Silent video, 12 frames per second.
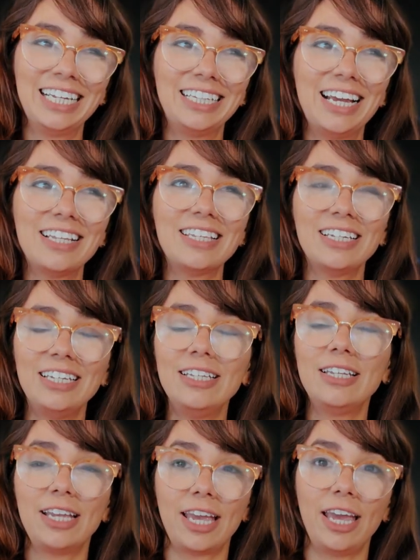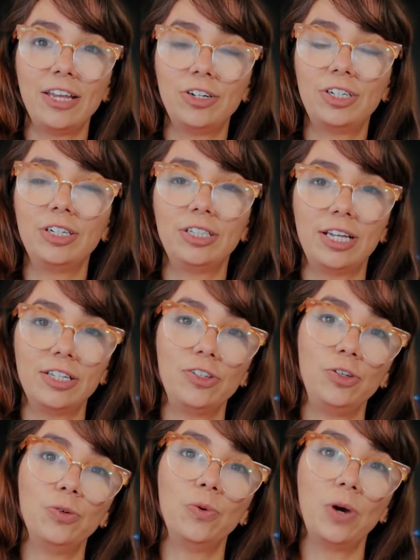That's an indicator
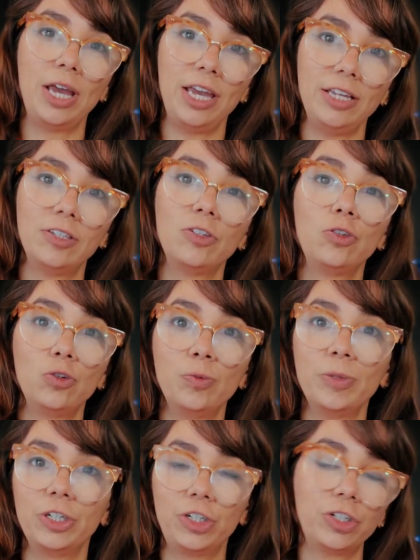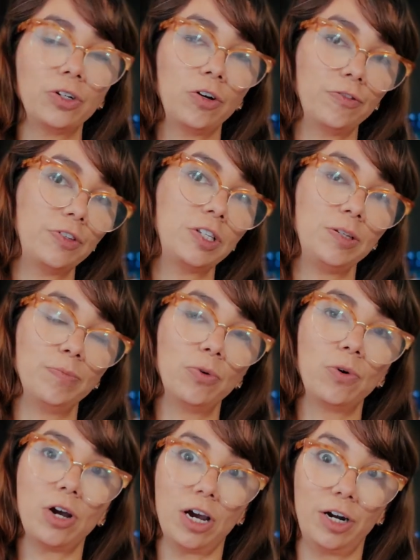that you ate too much of simple
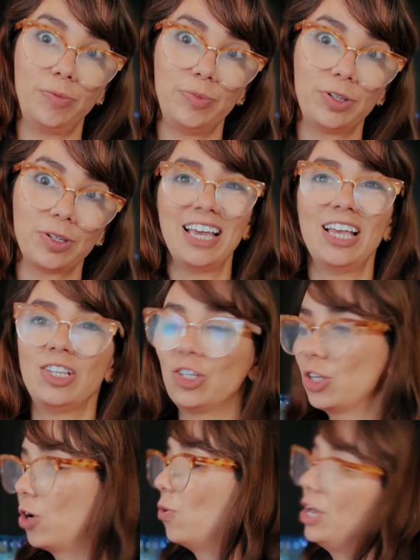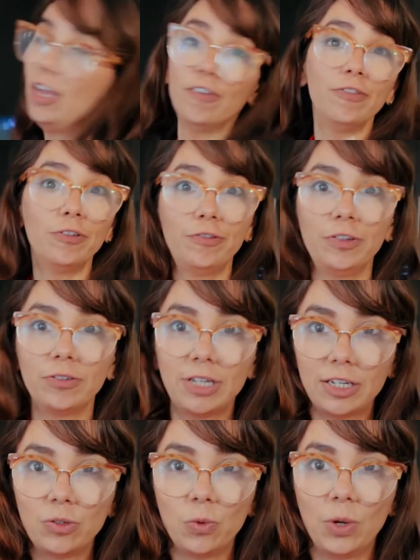carbs. So if you feel
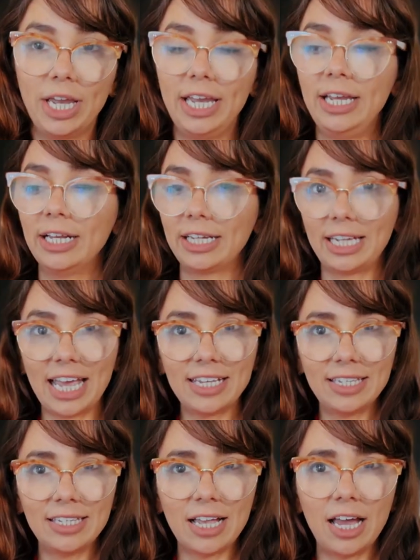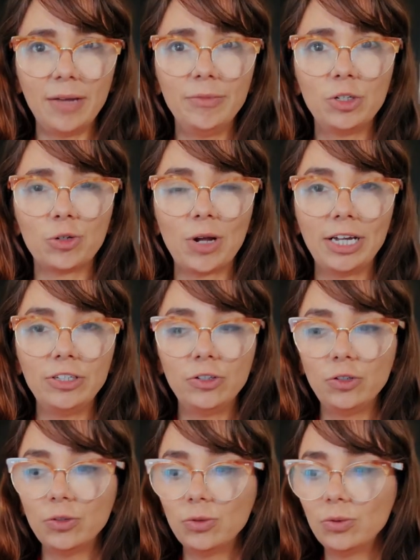that way, next time try
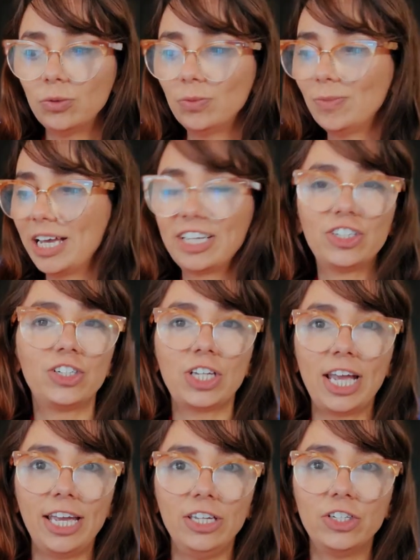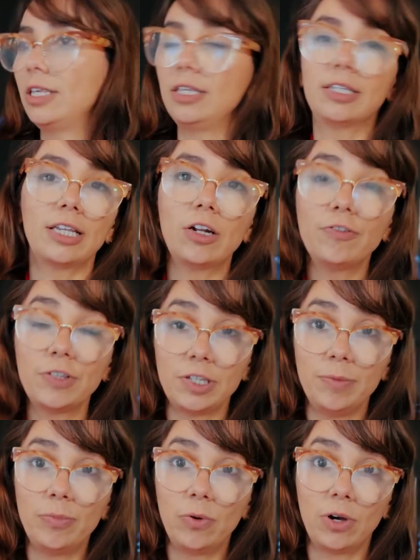to exchange. Instead of
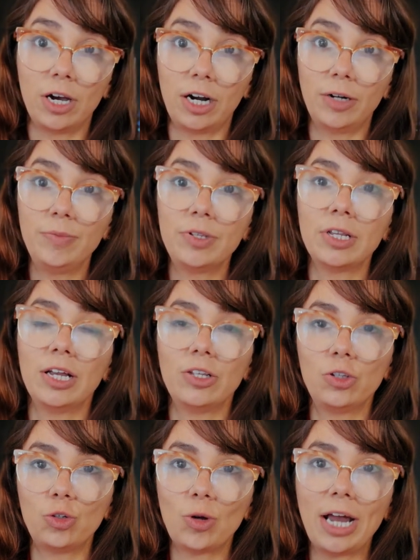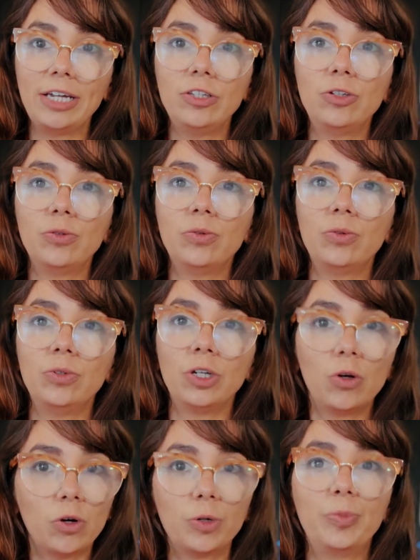simple carbs, try to
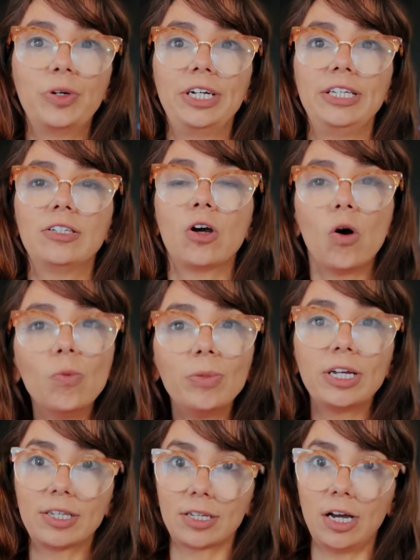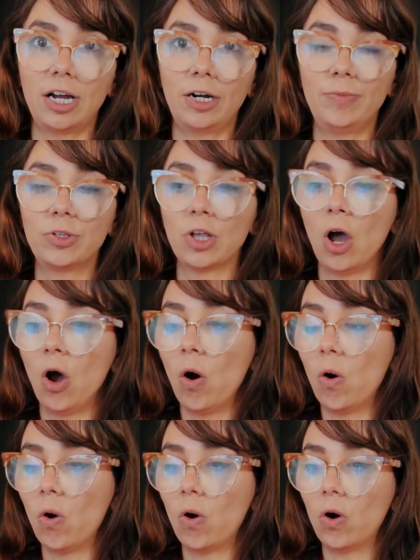incorporate complex carbs
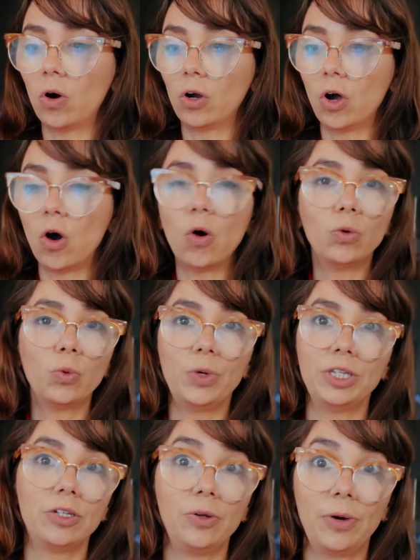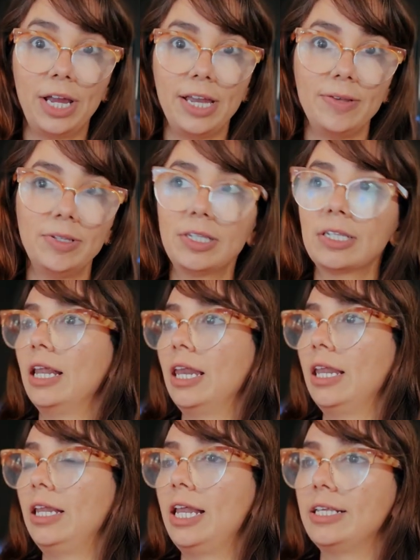or whole wheat grains.
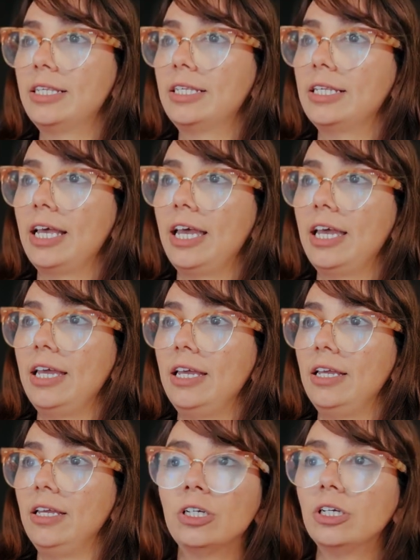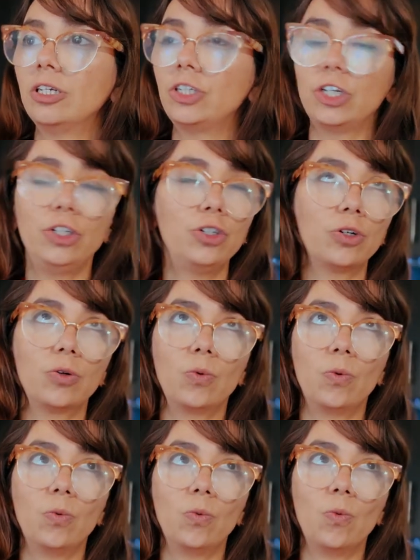Let's say change your
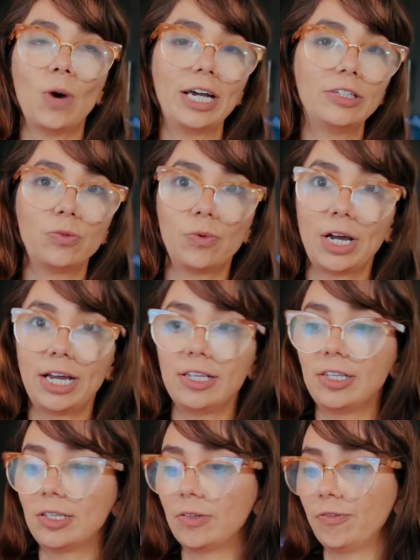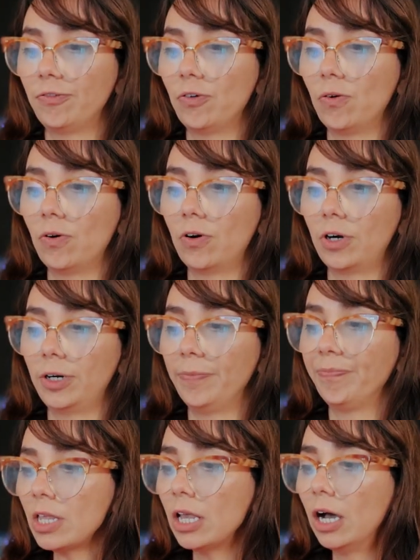white rice
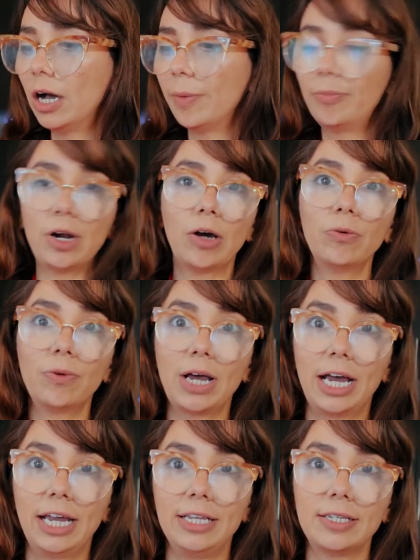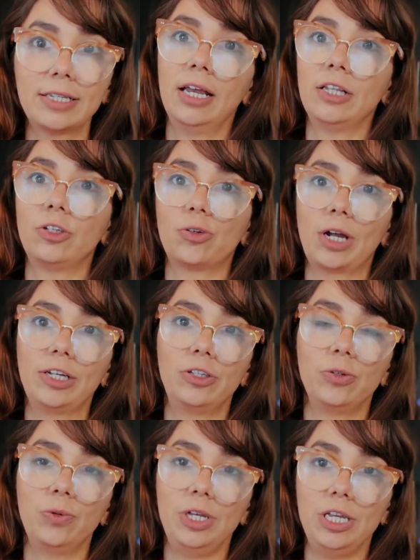for brown rice. Try
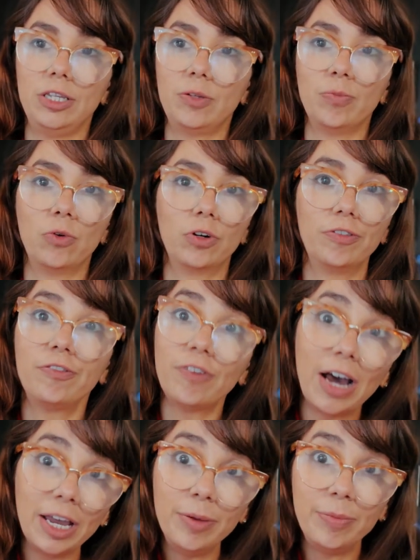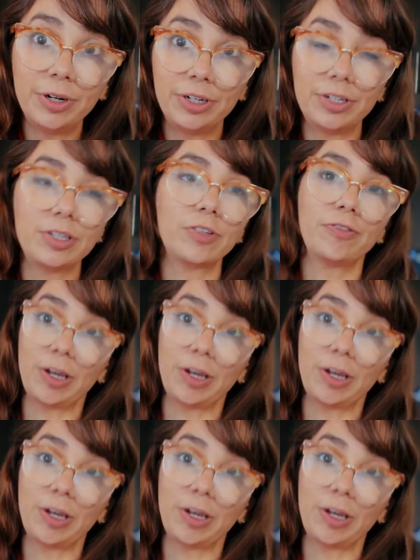to eat more fibers.